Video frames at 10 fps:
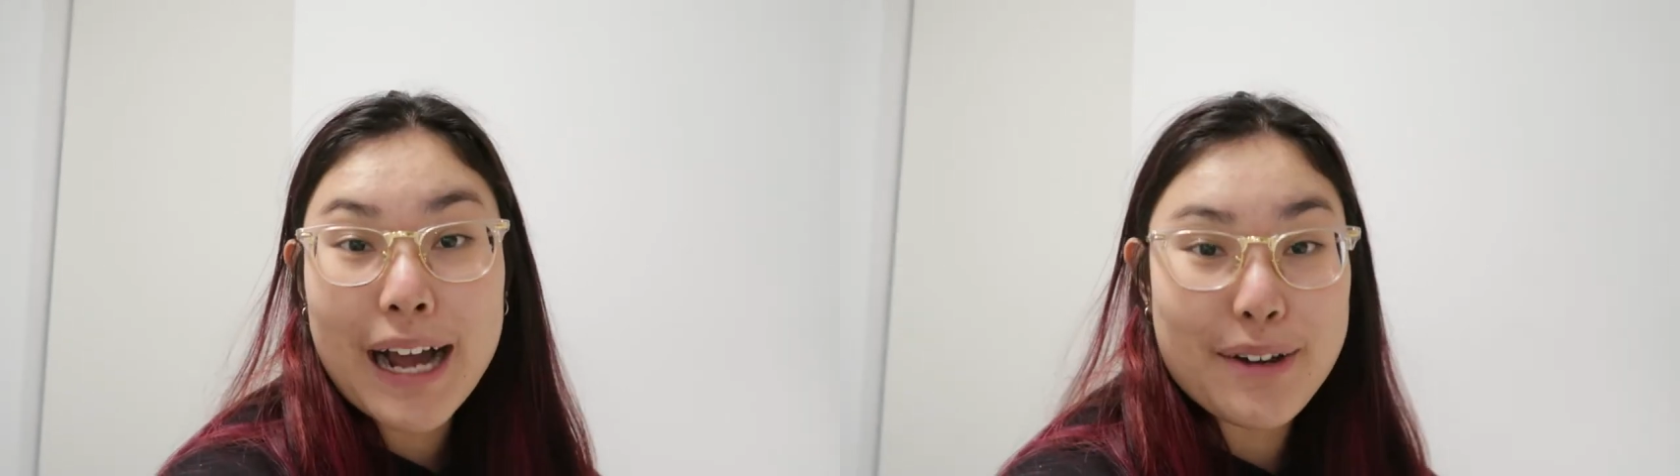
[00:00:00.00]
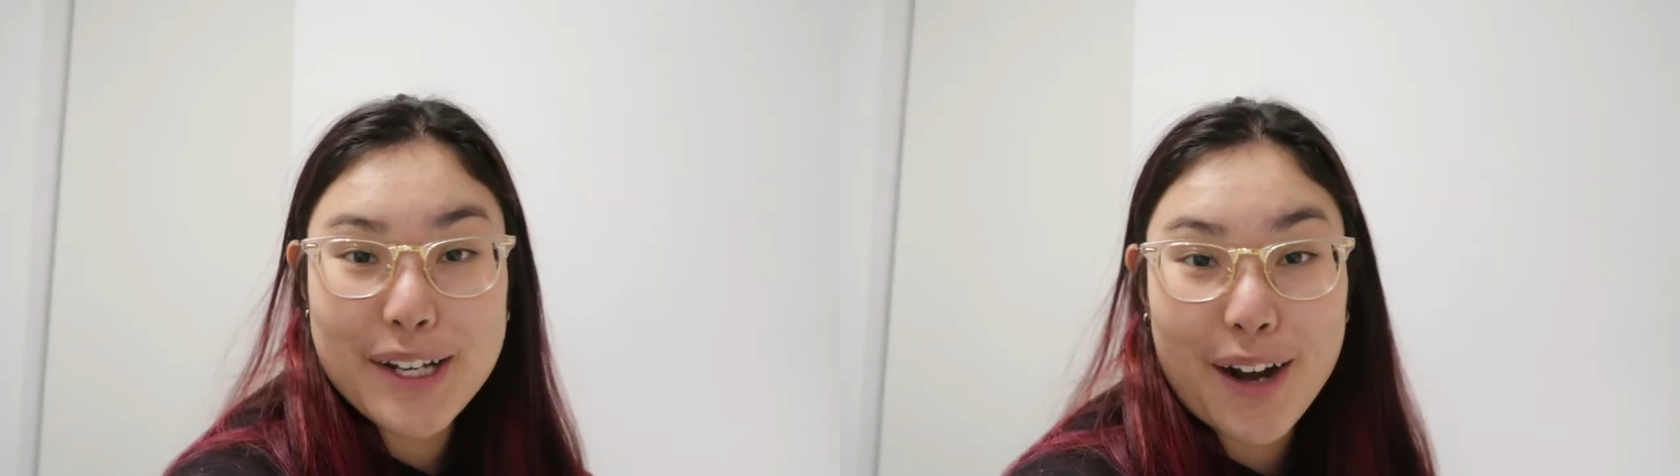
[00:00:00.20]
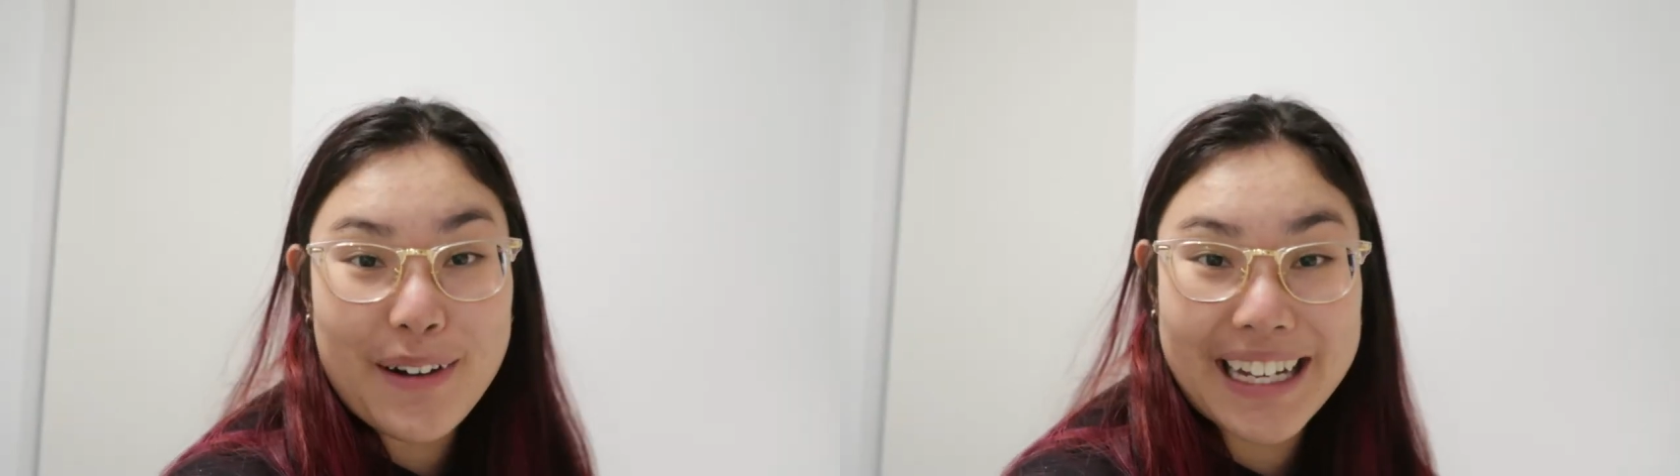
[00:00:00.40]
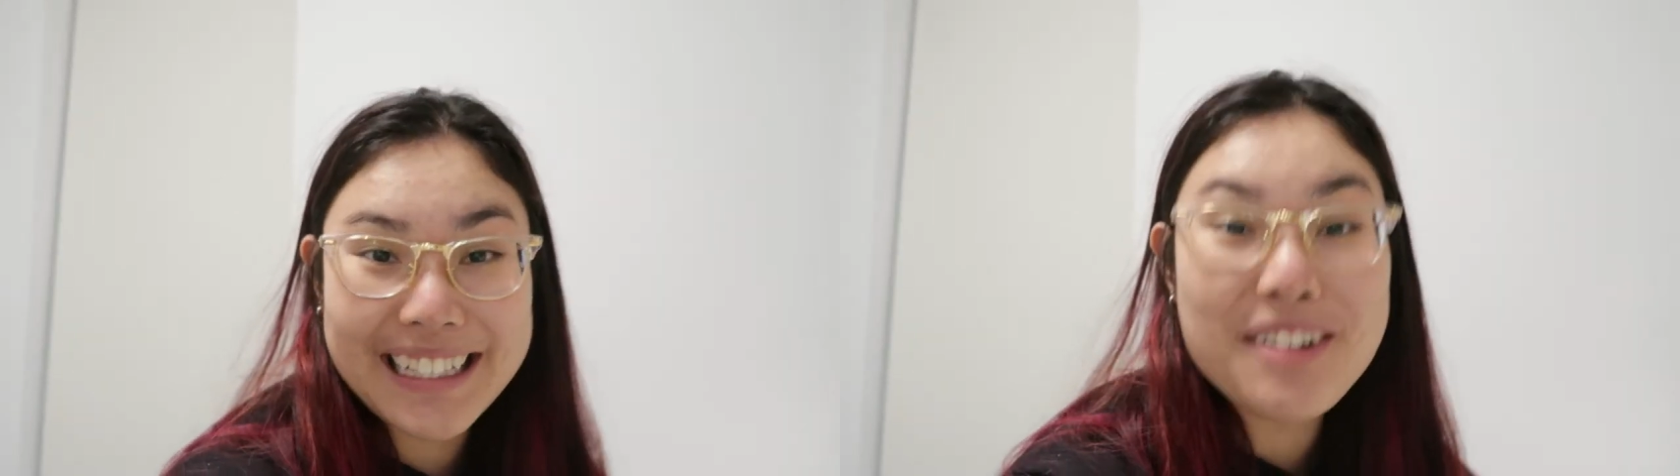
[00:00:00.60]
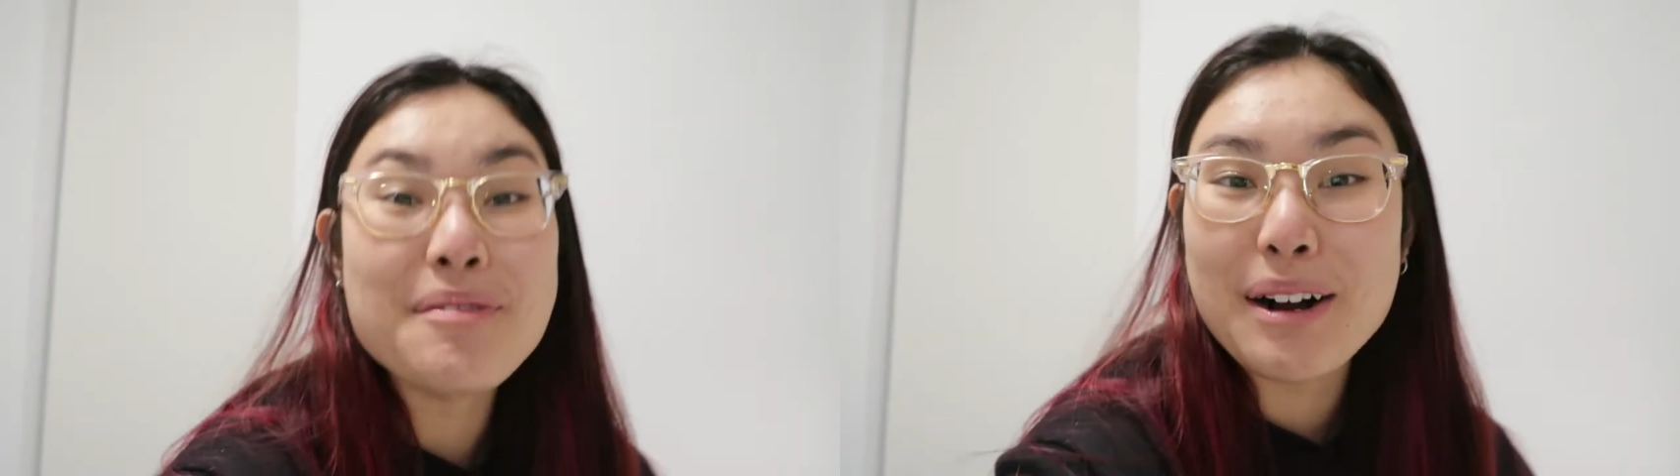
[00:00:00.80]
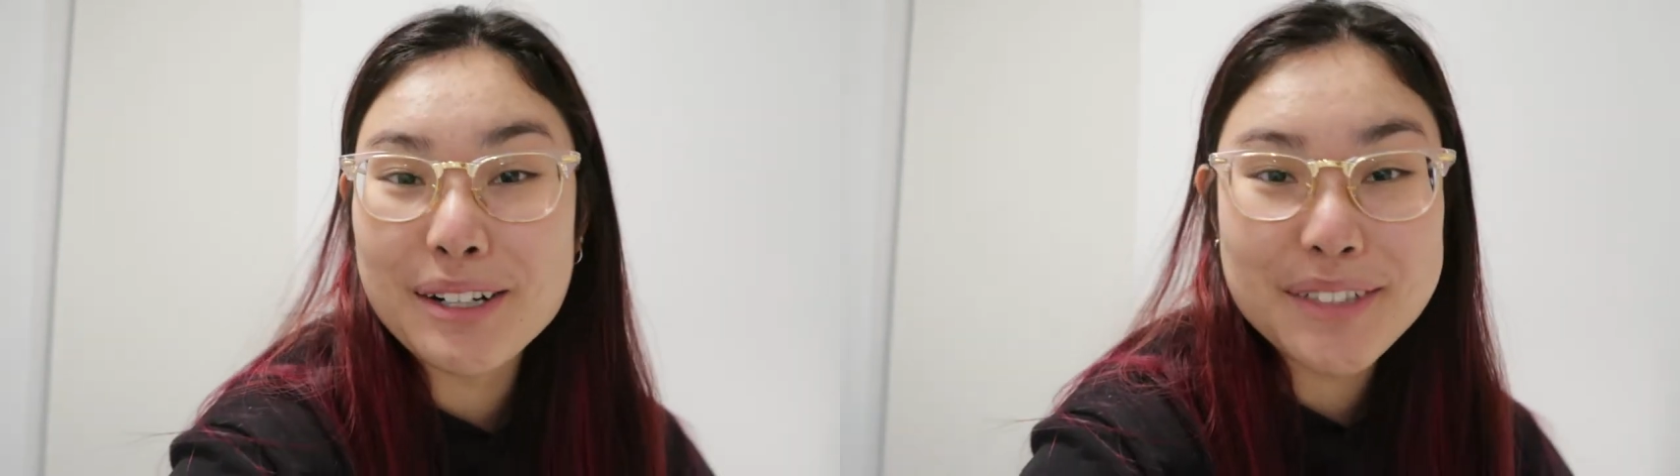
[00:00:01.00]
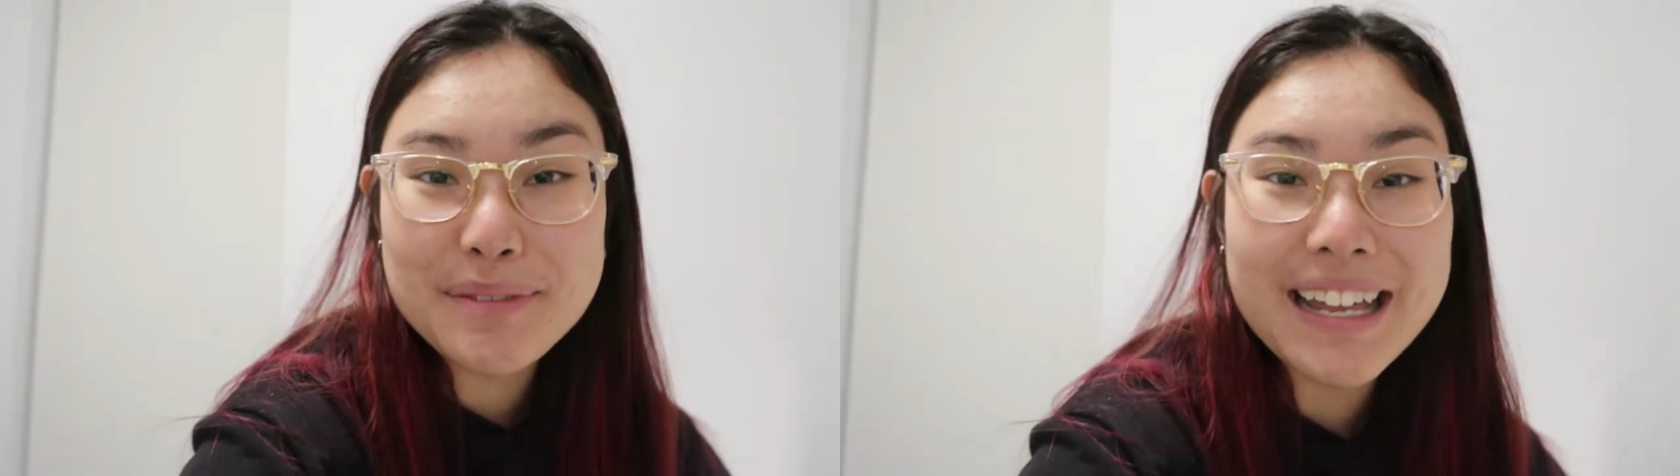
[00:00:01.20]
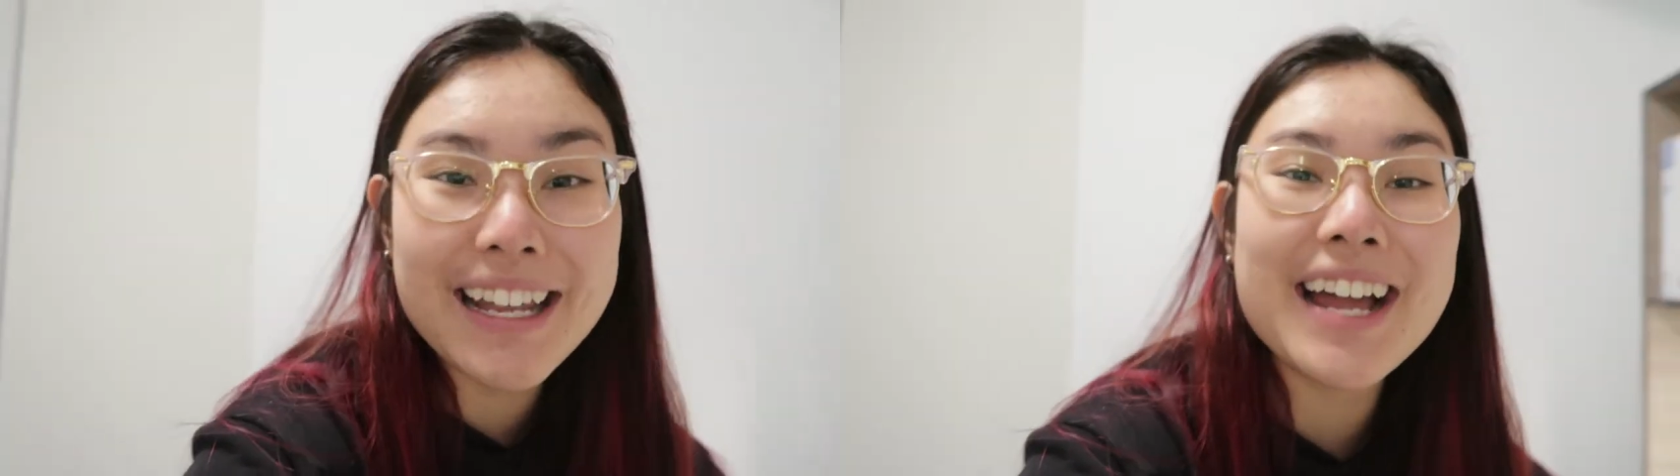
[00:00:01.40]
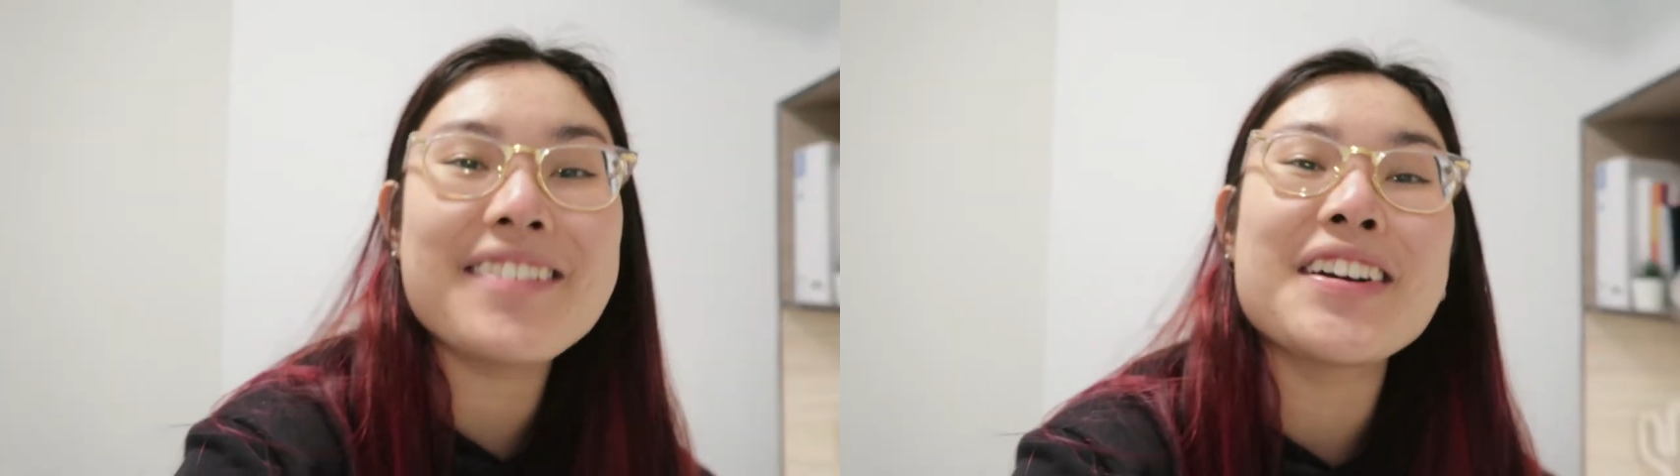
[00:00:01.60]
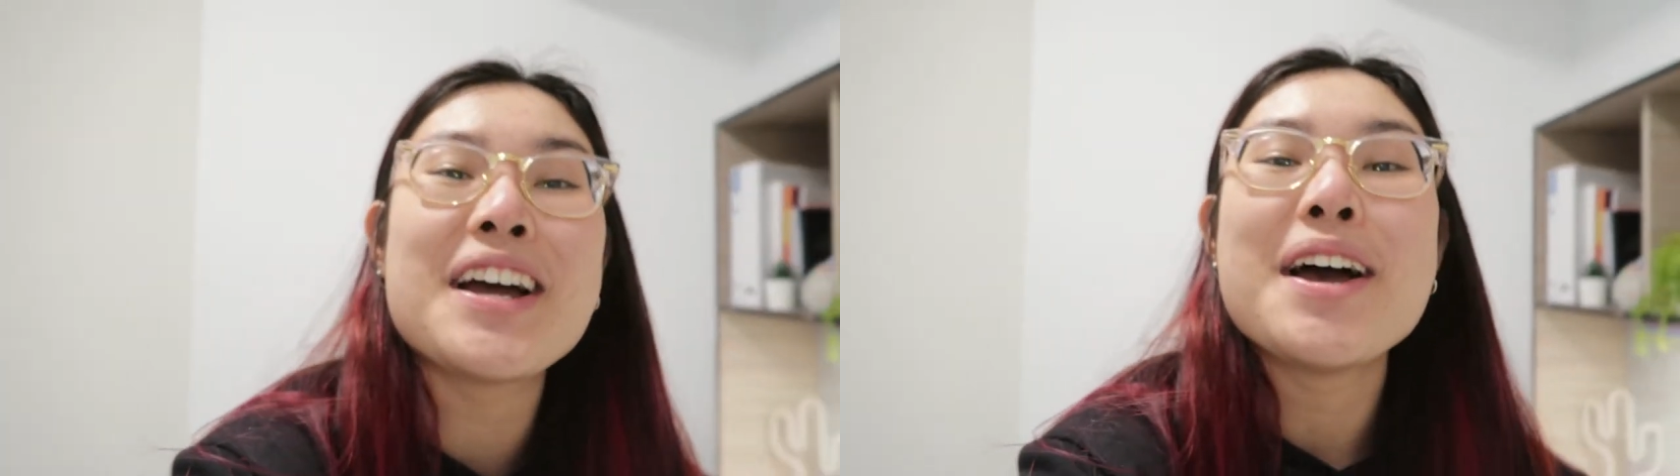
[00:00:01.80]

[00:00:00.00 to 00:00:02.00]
how are you going? Welcome to my life.